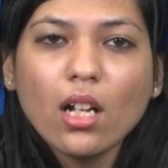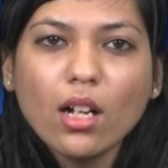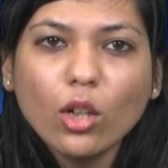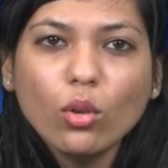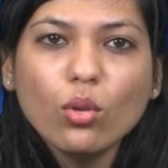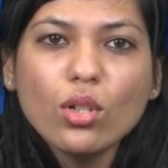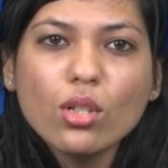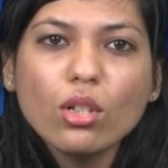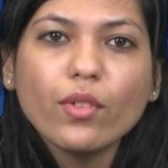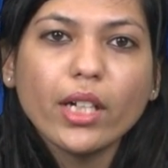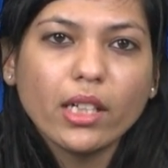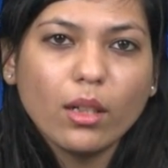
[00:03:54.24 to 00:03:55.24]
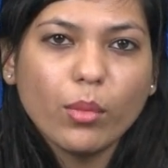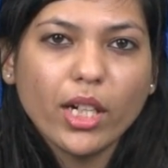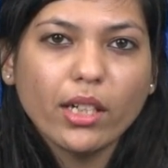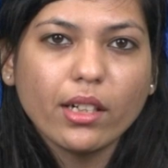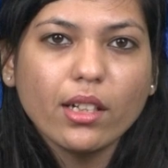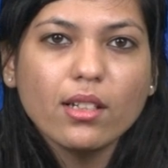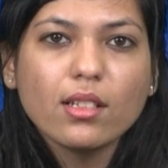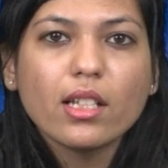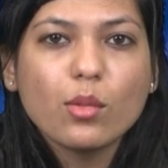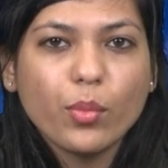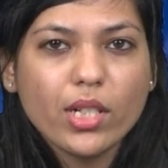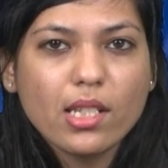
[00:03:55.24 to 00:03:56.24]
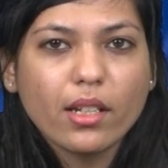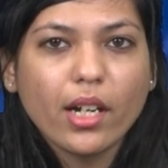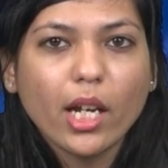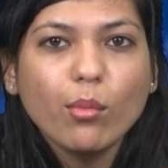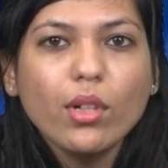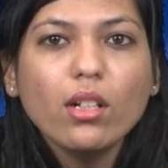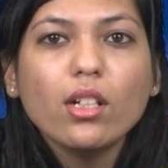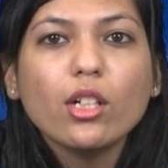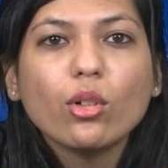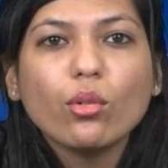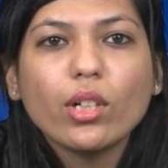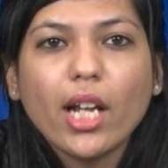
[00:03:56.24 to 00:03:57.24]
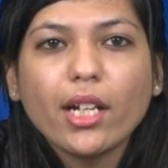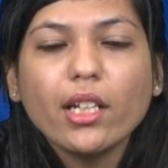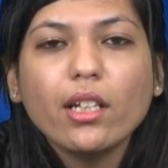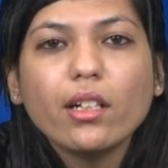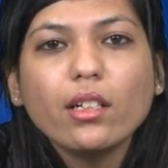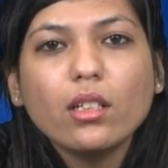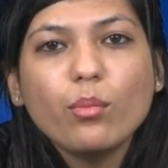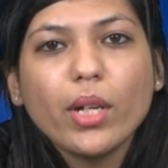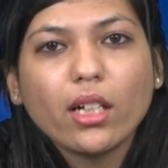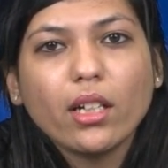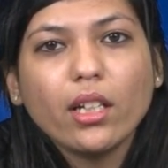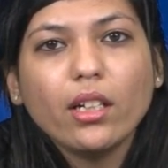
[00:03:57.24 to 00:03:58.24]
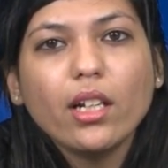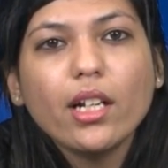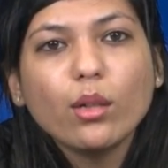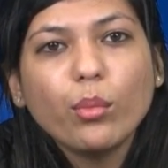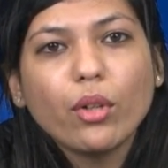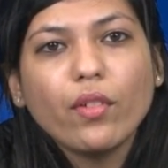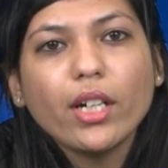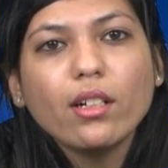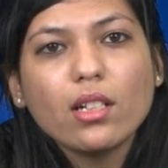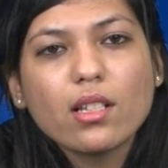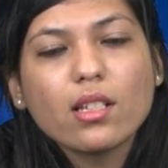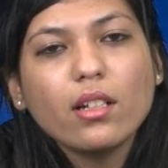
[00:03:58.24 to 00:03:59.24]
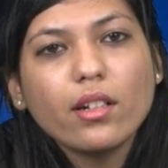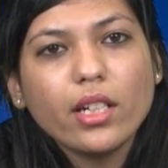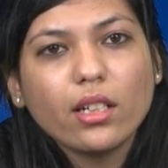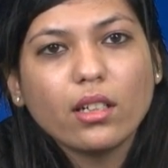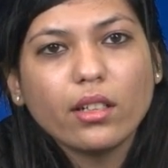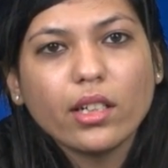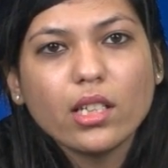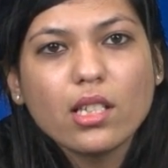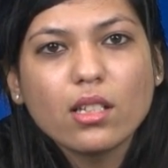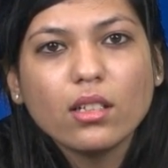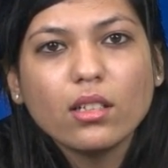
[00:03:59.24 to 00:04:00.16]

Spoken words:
a course of antibiotics is prescribed to eradicate the bacteria and prevent ulcer reoccurrence.